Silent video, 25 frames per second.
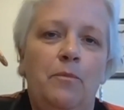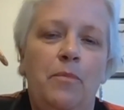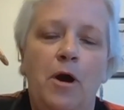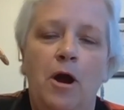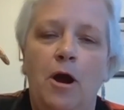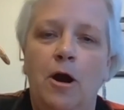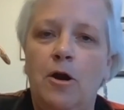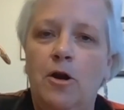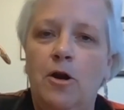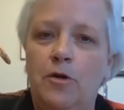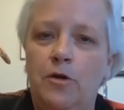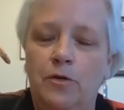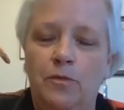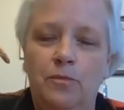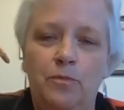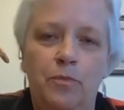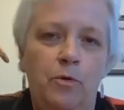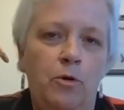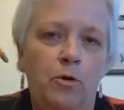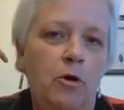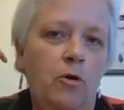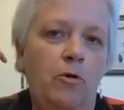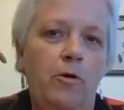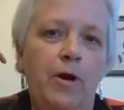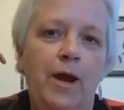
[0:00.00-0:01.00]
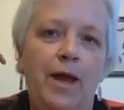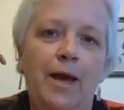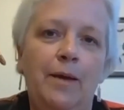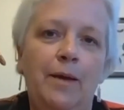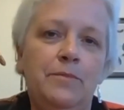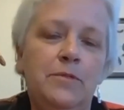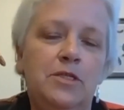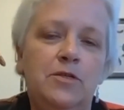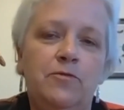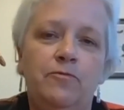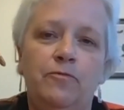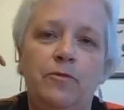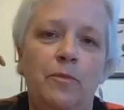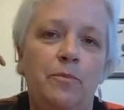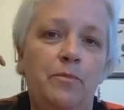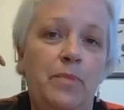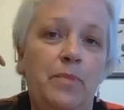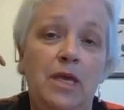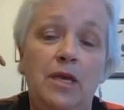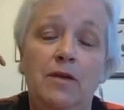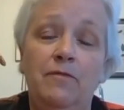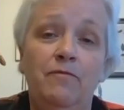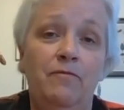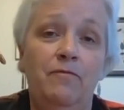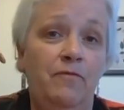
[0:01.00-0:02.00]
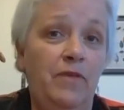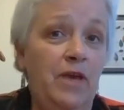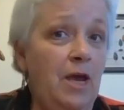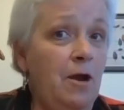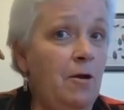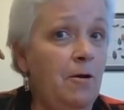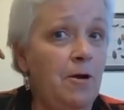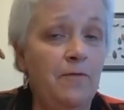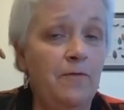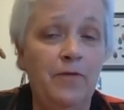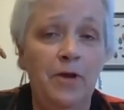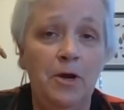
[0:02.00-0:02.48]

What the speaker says: park programs from being very,